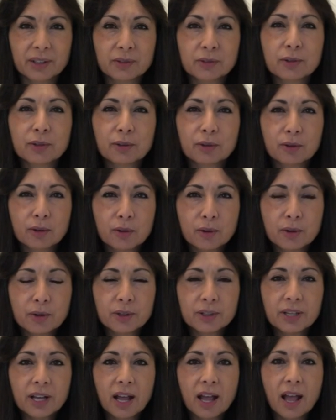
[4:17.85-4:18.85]
and to
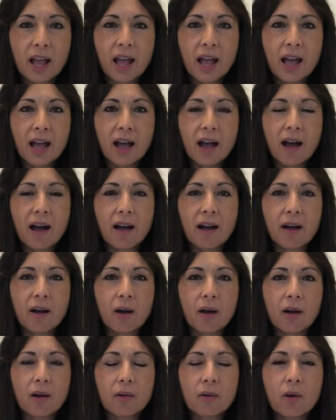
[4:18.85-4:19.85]
learn
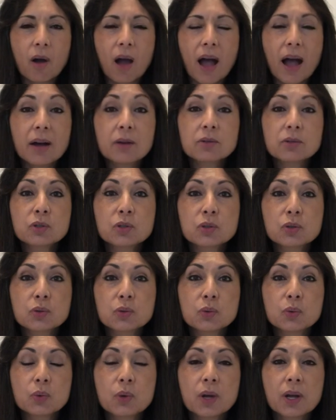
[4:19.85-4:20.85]
uh, how
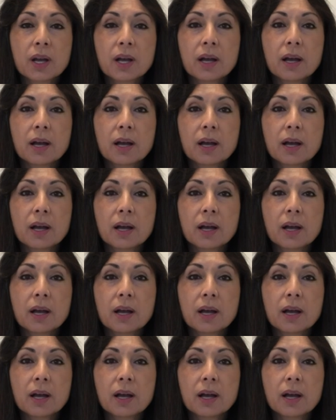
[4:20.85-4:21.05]
to